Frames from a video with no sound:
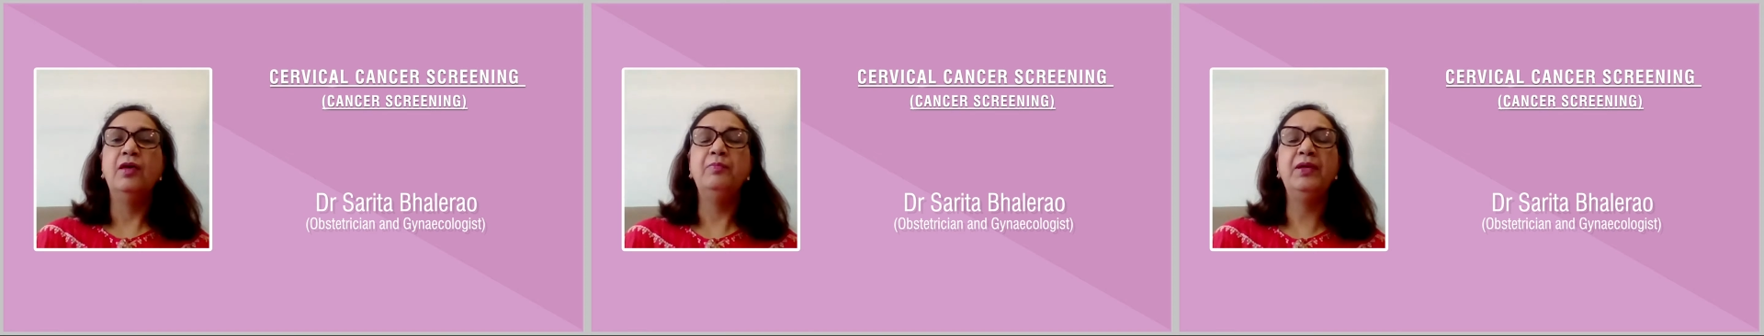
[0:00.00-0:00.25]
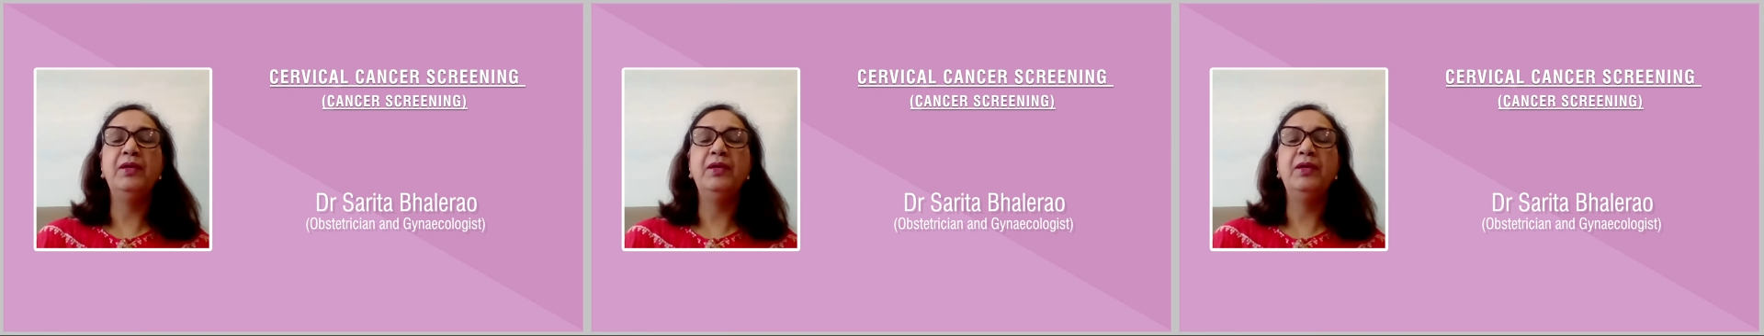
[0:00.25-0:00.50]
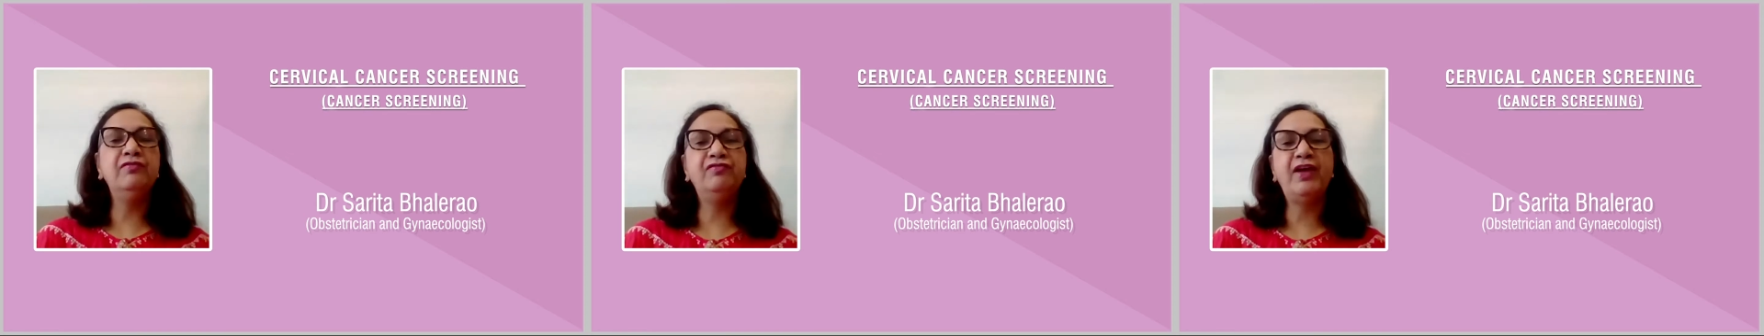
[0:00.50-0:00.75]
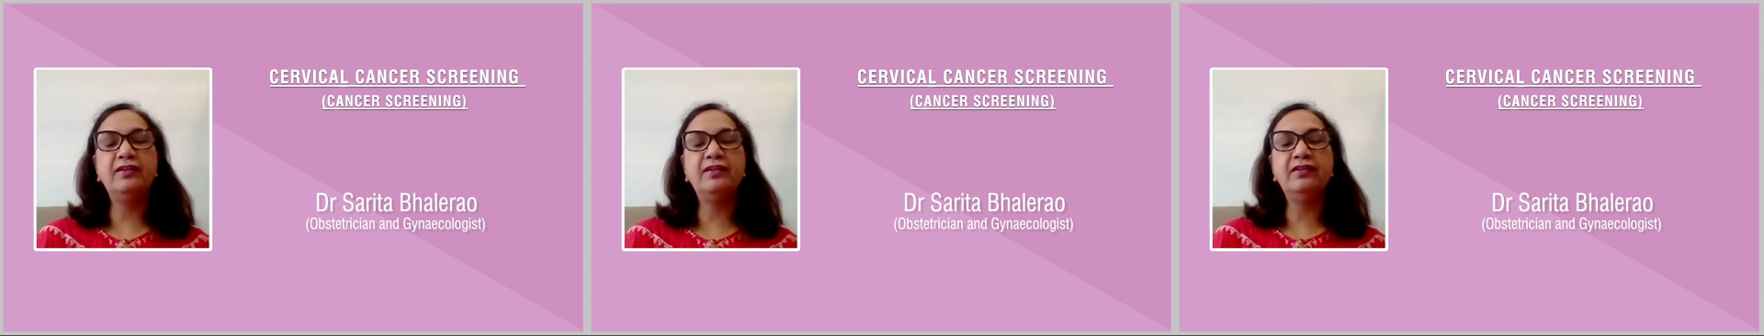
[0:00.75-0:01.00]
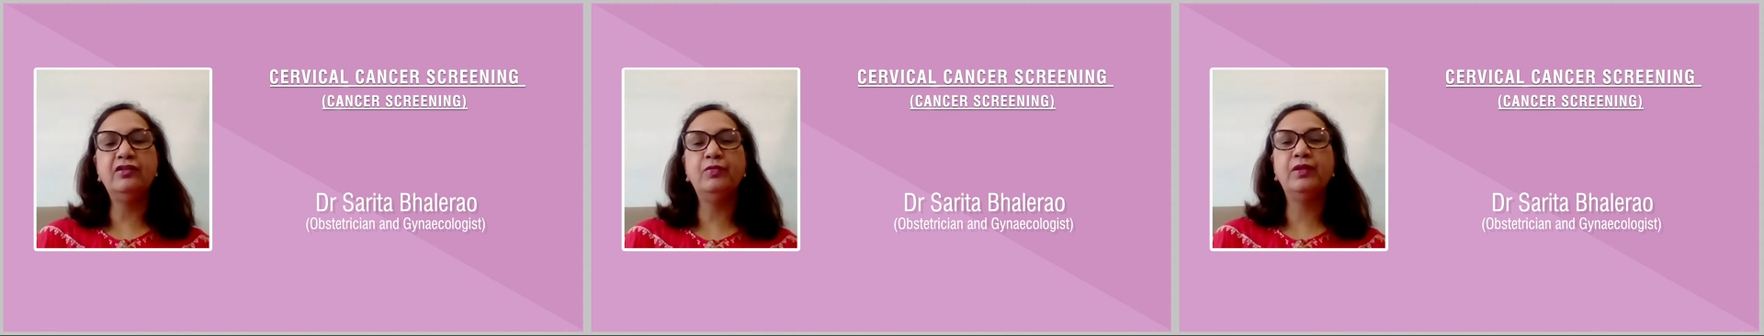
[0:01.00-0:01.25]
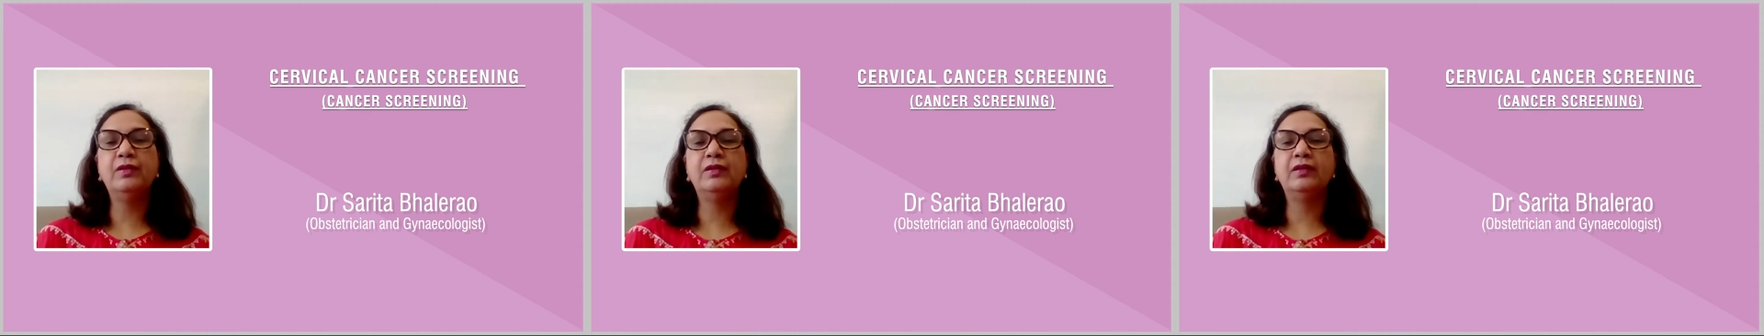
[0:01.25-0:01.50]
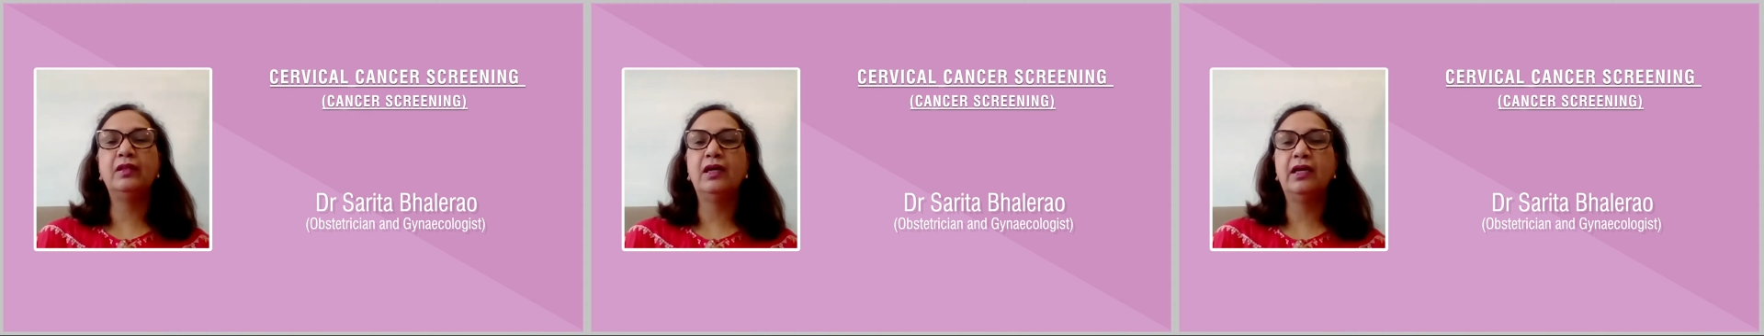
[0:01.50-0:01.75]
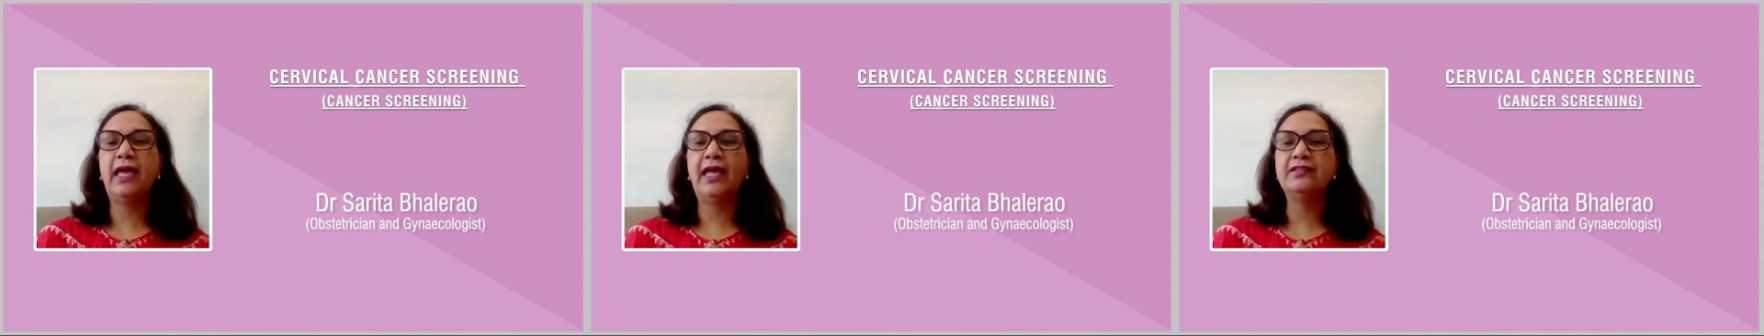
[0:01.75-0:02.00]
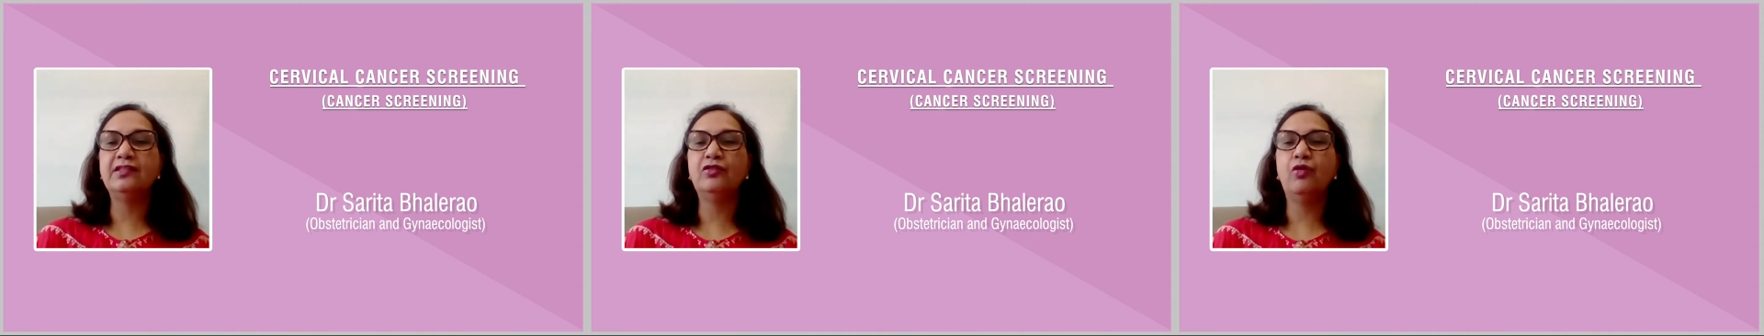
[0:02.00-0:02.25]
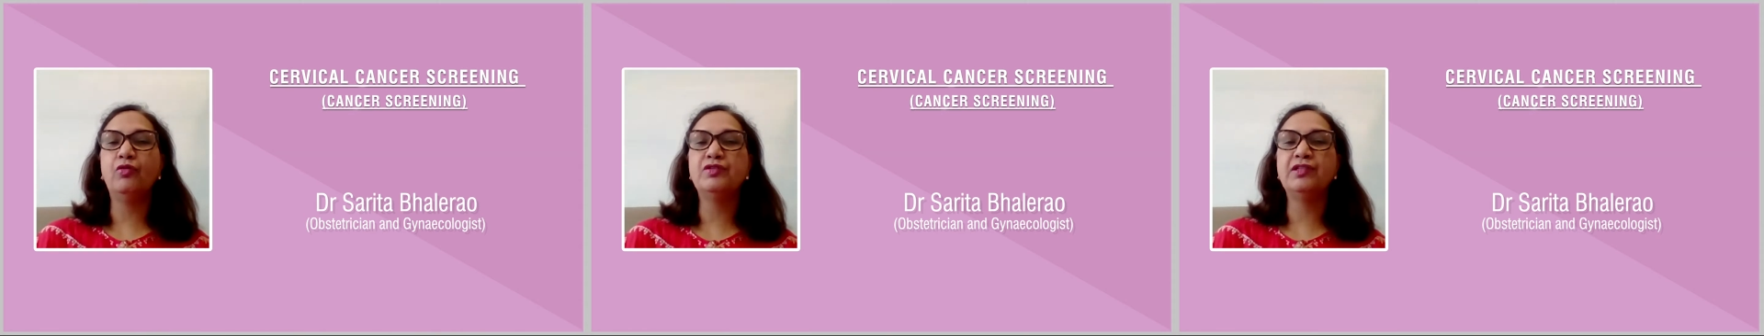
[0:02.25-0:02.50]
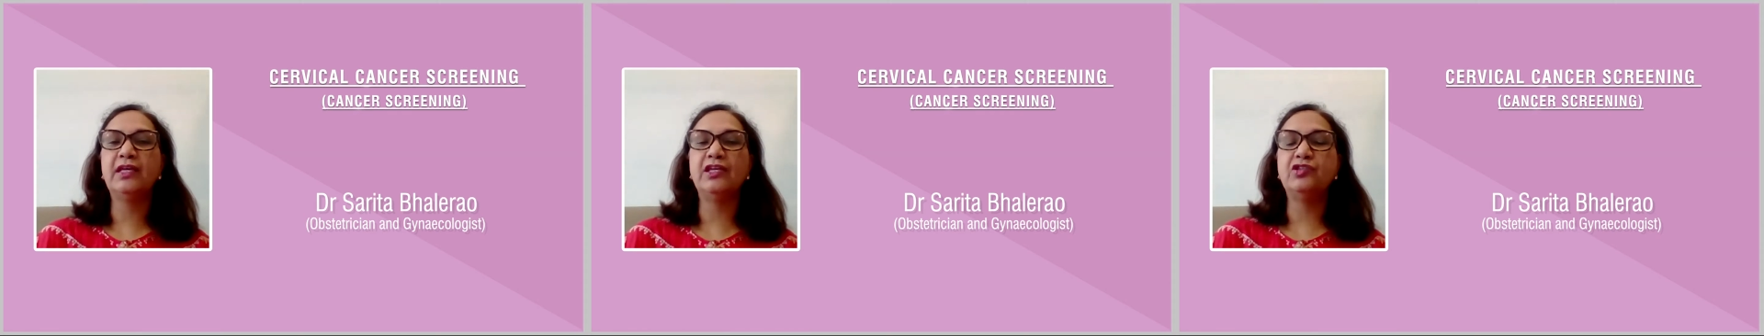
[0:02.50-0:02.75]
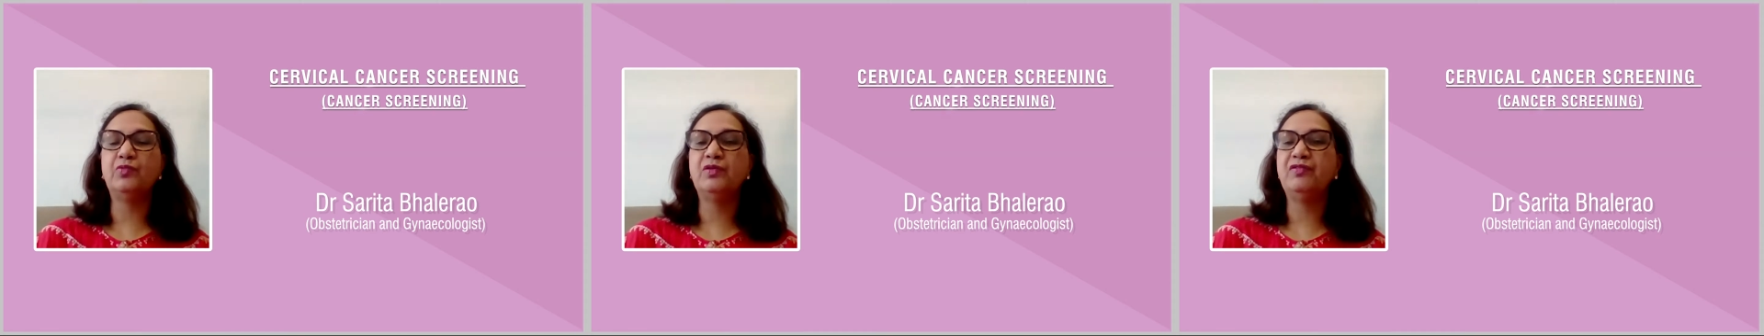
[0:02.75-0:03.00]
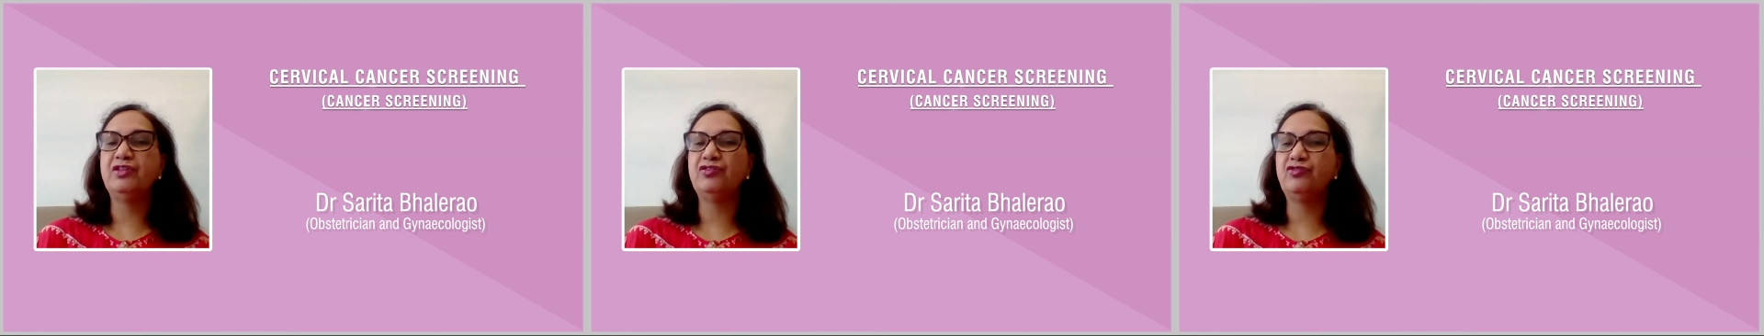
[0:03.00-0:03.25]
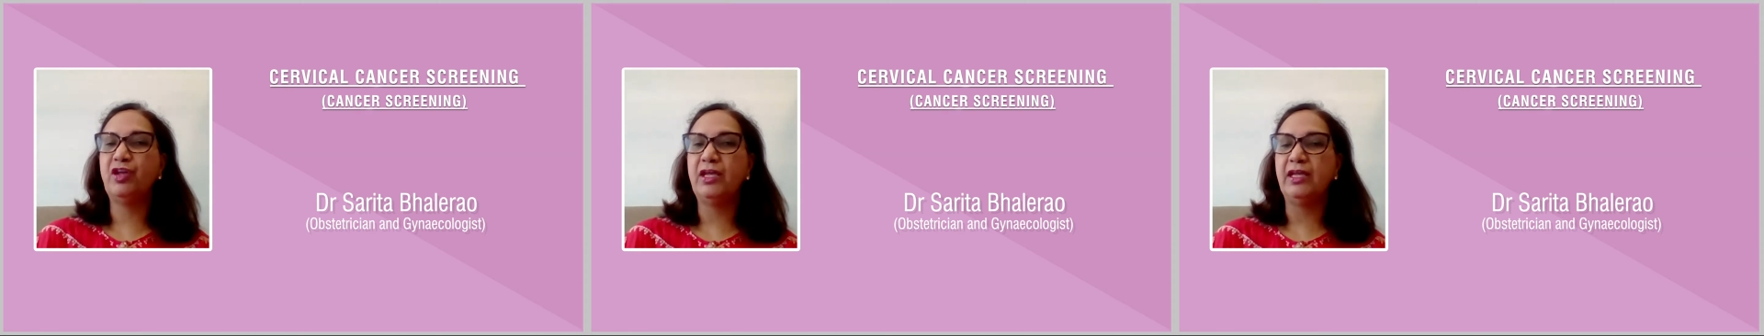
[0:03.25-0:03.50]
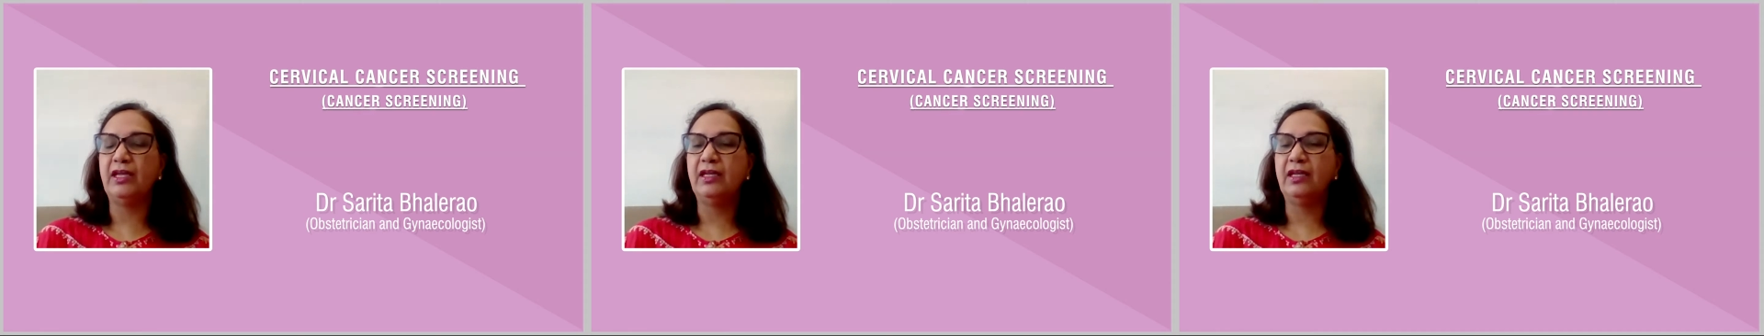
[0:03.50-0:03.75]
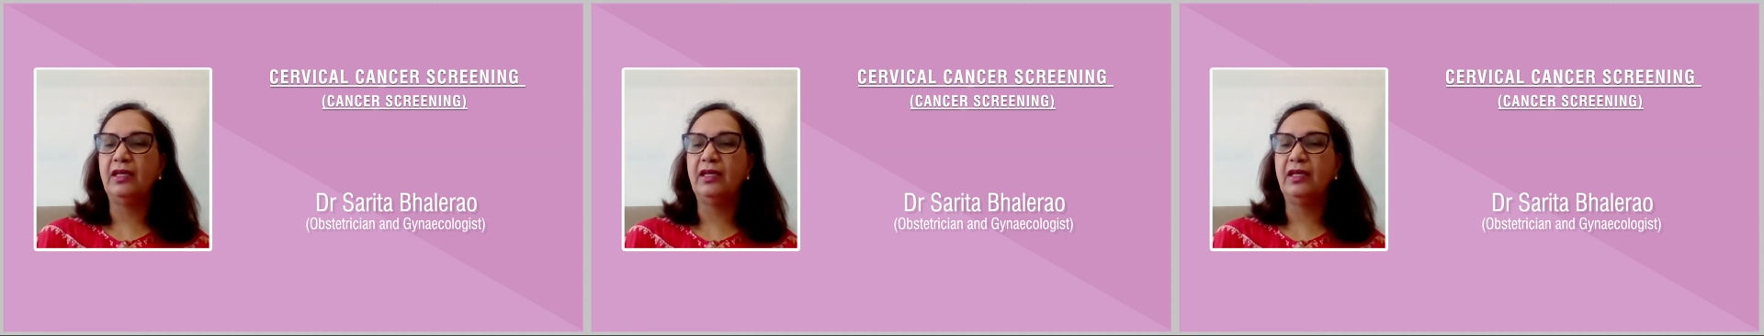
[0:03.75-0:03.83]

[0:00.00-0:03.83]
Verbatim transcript: Being infected with a cancer-causing H P V strain